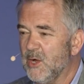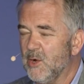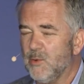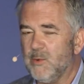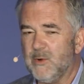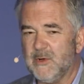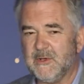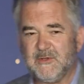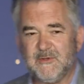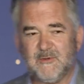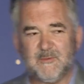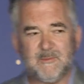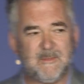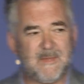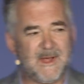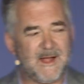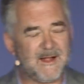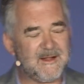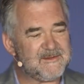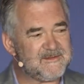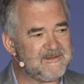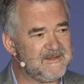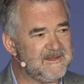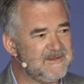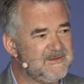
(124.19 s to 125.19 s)
Would you
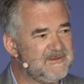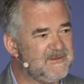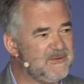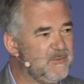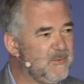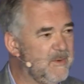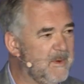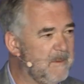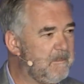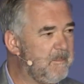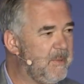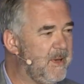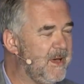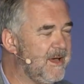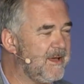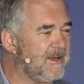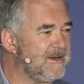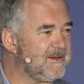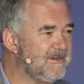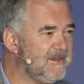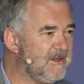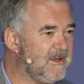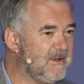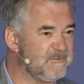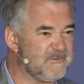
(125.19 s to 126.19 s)
melt into a
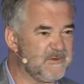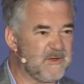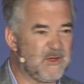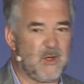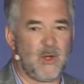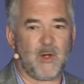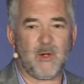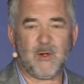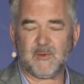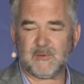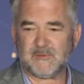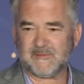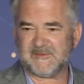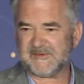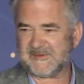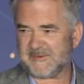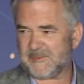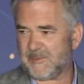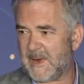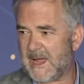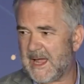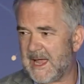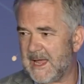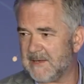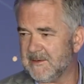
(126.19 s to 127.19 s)
puddle of cold
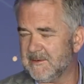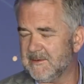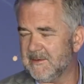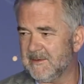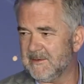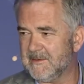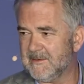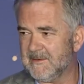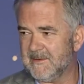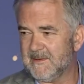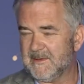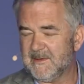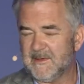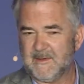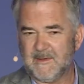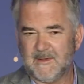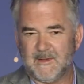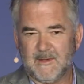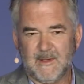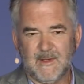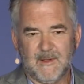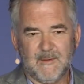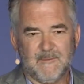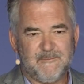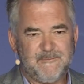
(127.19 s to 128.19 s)
sweat,
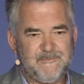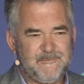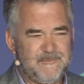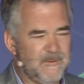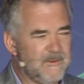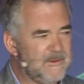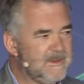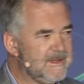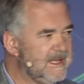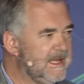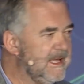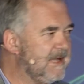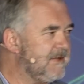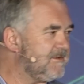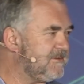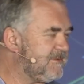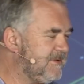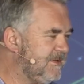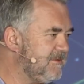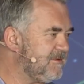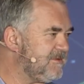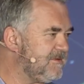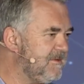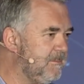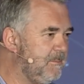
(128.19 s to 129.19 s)
fully
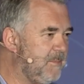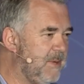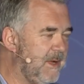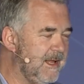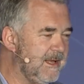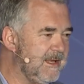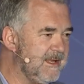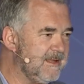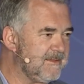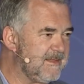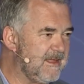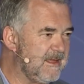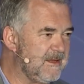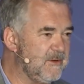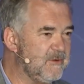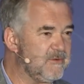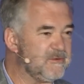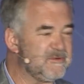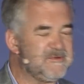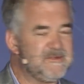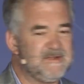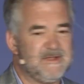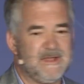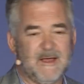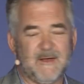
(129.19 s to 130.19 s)
anticipating that your
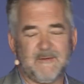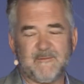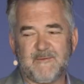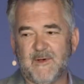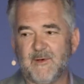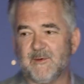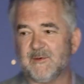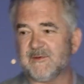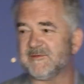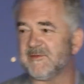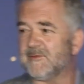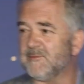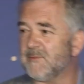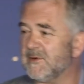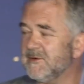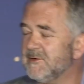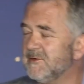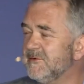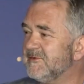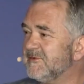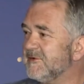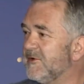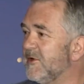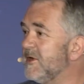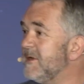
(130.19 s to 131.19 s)
CFO is the one
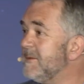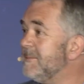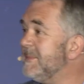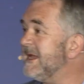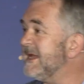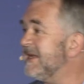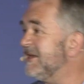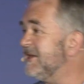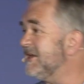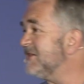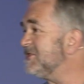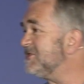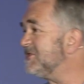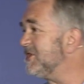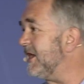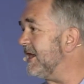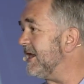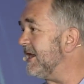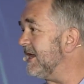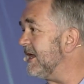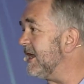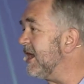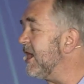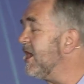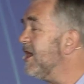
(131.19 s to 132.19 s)
who's going to be
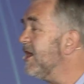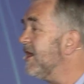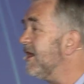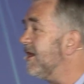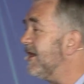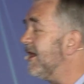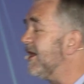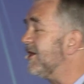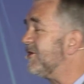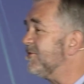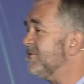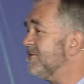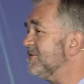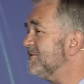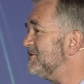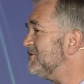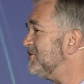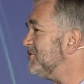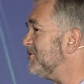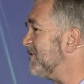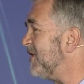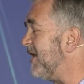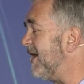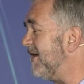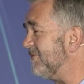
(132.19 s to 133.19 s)
initiating a
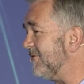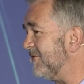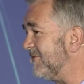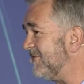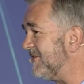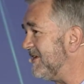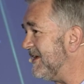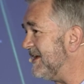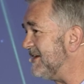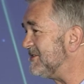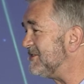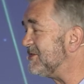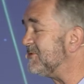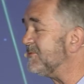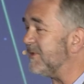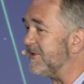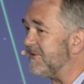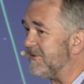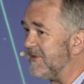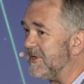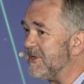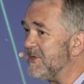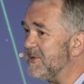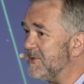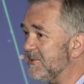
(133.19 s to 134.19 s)
crucial conversation
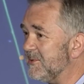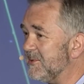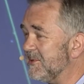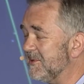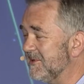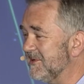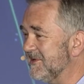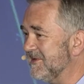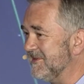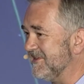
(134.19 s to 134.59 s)
with you